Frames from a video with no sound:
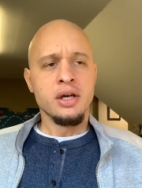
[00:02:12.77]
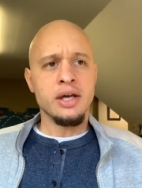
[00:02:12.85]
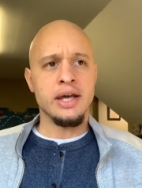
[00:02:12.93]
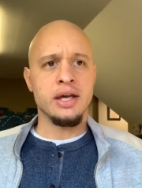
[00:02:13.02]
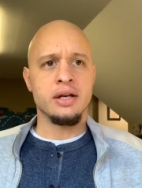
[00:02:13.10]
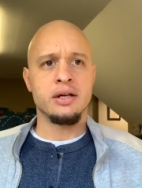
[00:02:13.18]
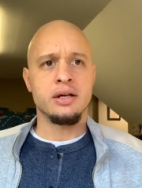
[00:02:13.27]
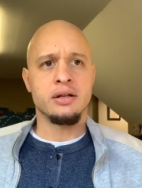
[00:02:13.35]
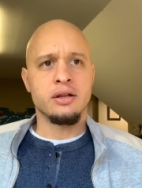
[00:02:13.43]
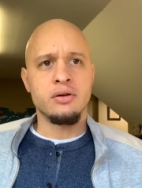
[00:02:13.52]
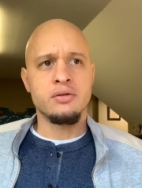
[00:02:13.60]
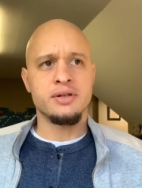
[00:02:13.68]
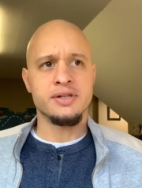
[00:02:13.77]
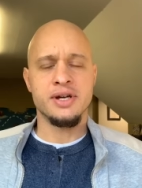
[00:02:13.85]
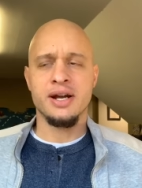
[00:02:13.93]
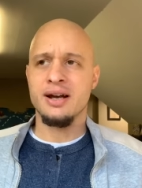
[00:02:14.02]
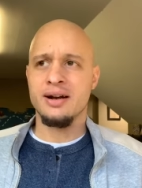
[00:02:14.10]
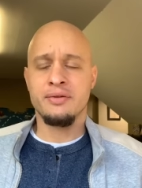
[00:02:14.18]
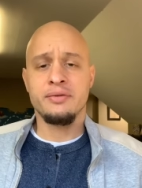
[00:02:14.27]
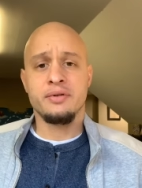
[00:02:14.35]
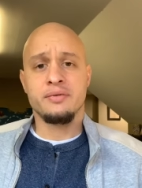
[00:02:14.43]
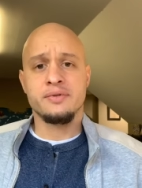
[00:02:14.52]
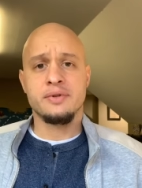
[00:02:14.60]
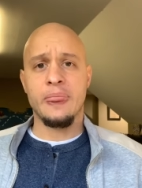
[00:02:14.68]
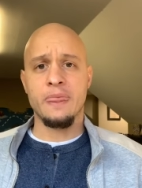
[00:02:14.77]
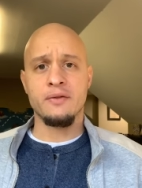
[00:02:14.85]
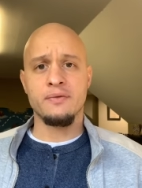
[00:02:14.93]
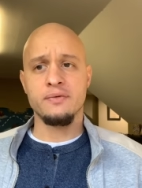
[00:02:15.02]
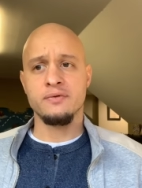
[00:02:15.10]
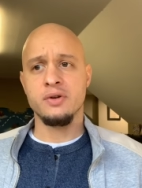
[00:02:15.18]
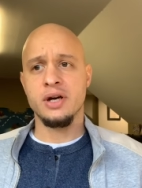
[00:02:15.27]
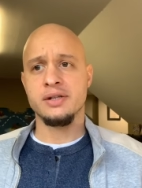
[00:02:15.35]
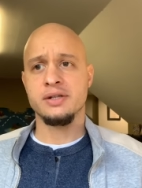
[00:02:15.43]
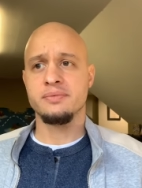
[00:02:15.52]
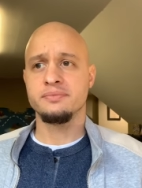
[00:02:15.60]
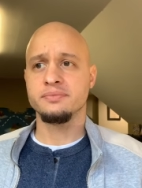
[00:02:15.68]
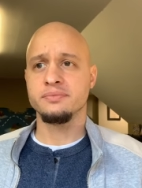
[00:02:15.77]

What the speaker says: And logo design, I don't know if you guys...